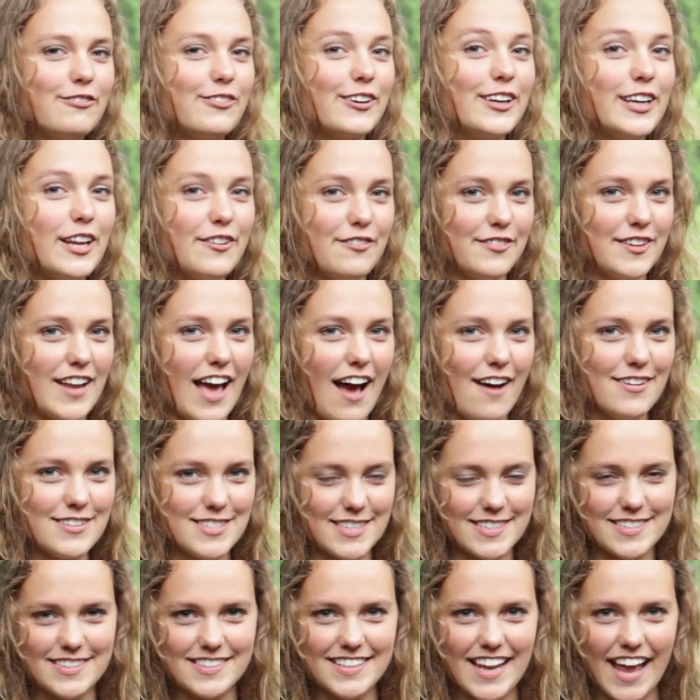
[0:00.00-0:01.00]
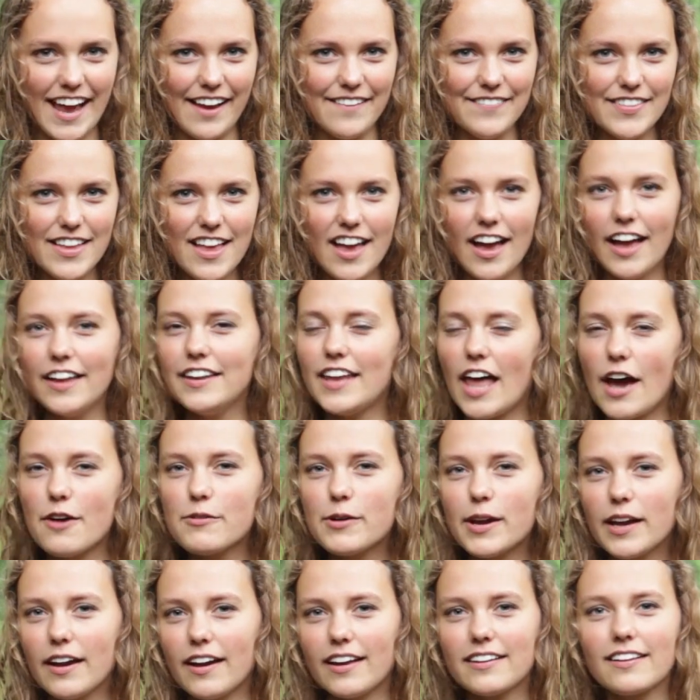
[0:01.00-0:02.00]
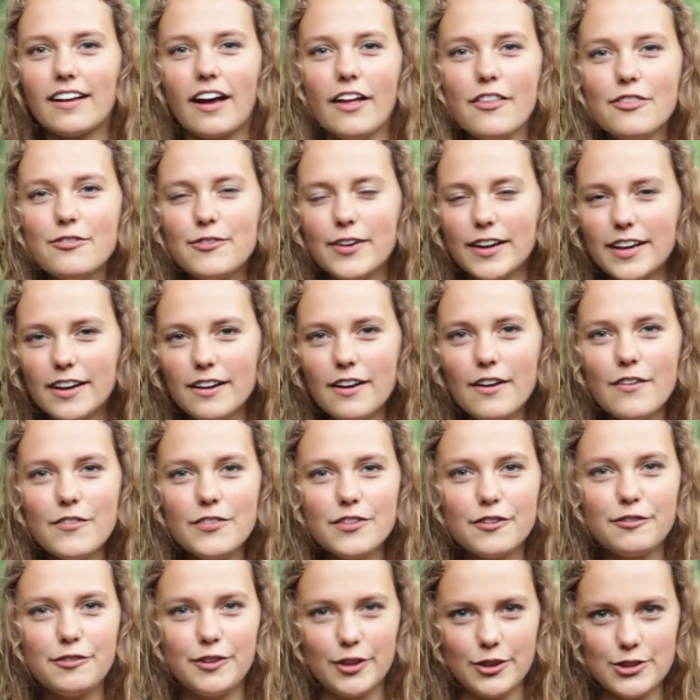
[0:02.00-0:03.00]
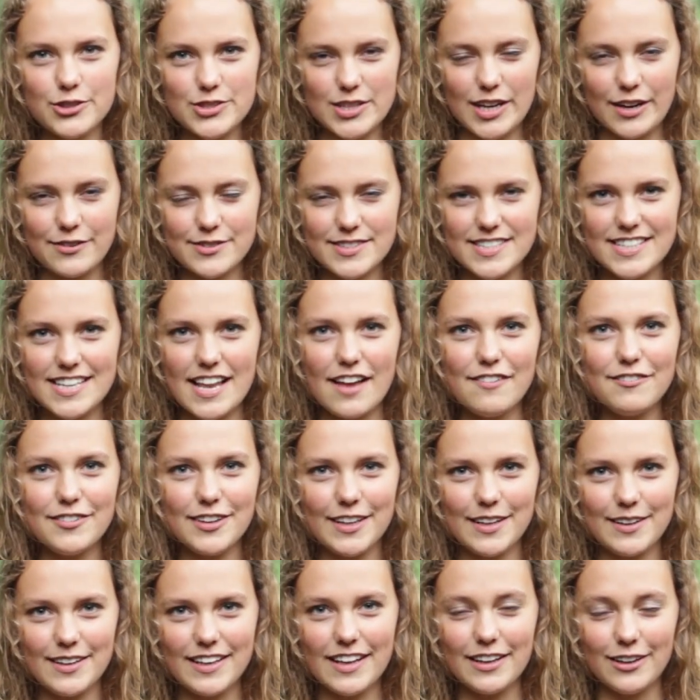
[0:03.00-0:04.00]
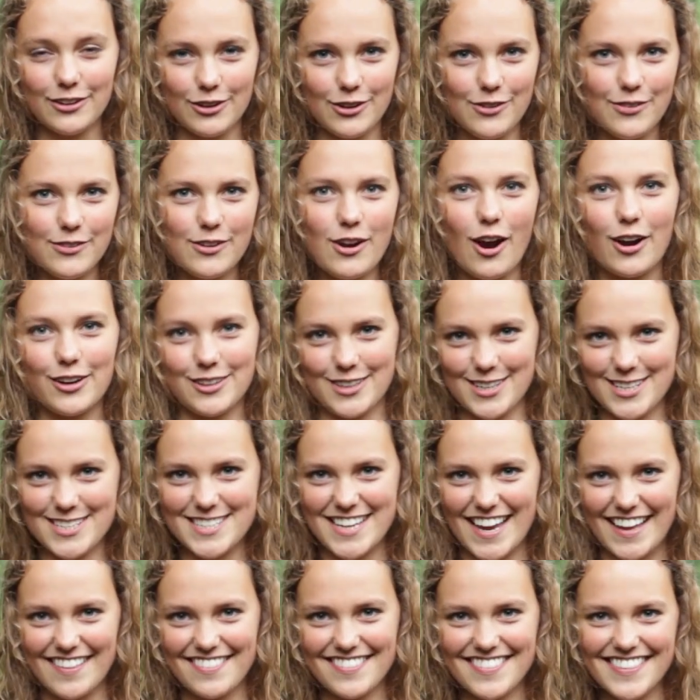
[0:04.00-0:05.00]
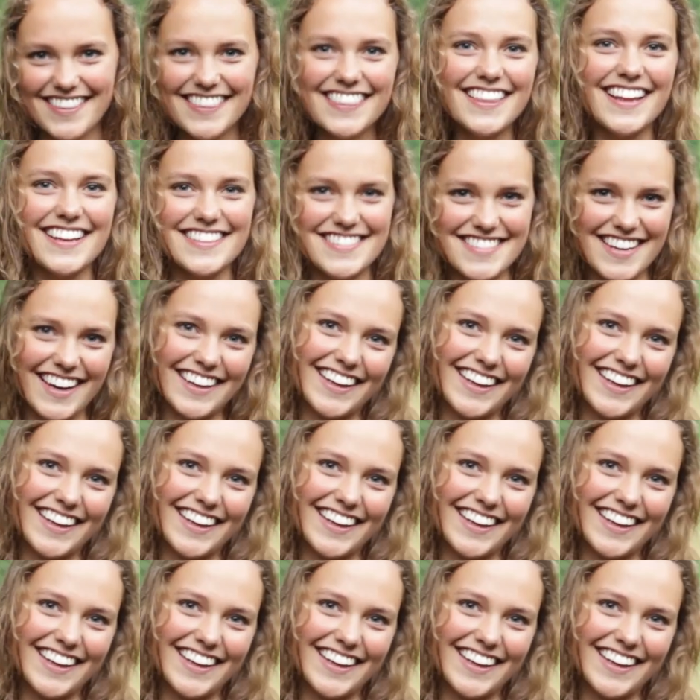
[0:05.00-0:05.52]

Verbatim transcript: three different houses today, and now we're here at Randwick to view Surf's lovely little garden shed. Let's check